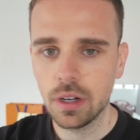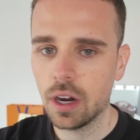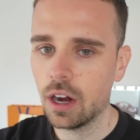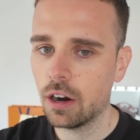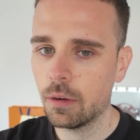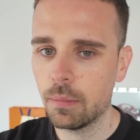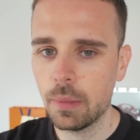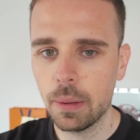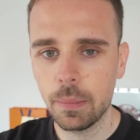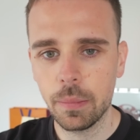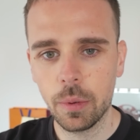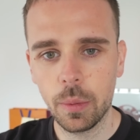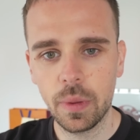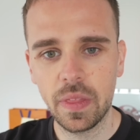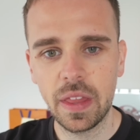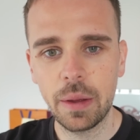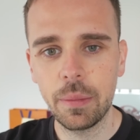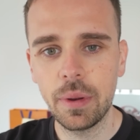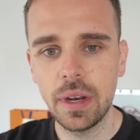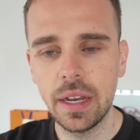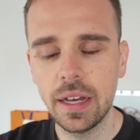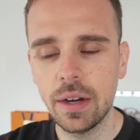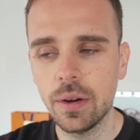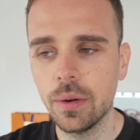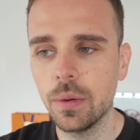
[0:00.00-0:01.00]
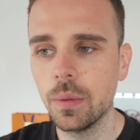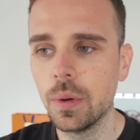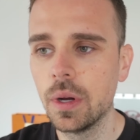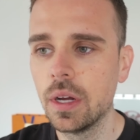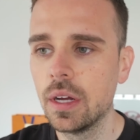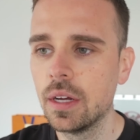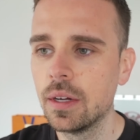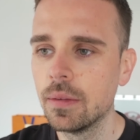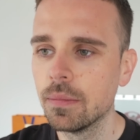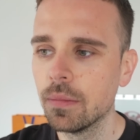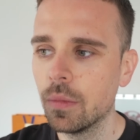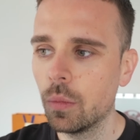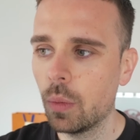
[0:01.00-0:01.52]
I remember when they were little,
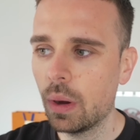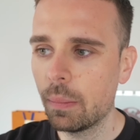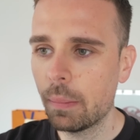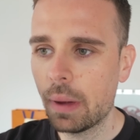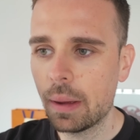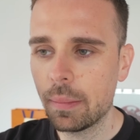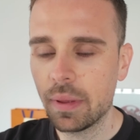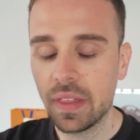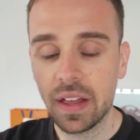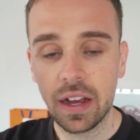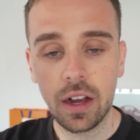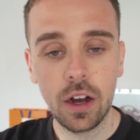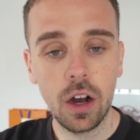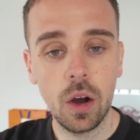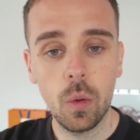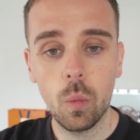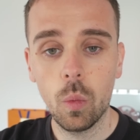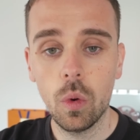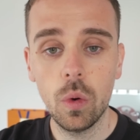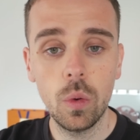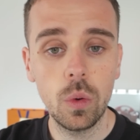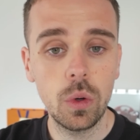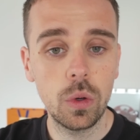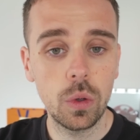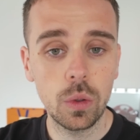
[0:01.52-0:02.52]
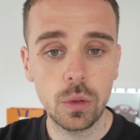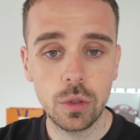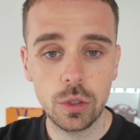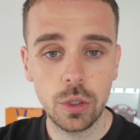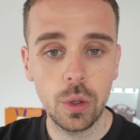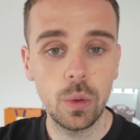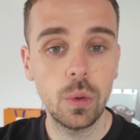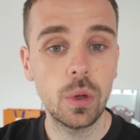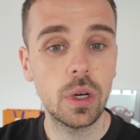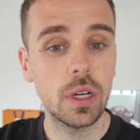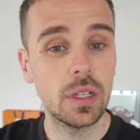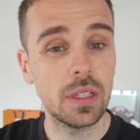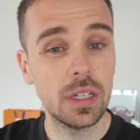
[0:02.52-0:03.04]
when maybe they can't walk or
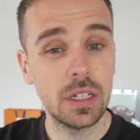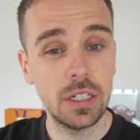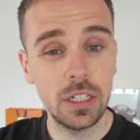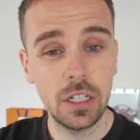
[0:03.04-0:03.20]
talk and,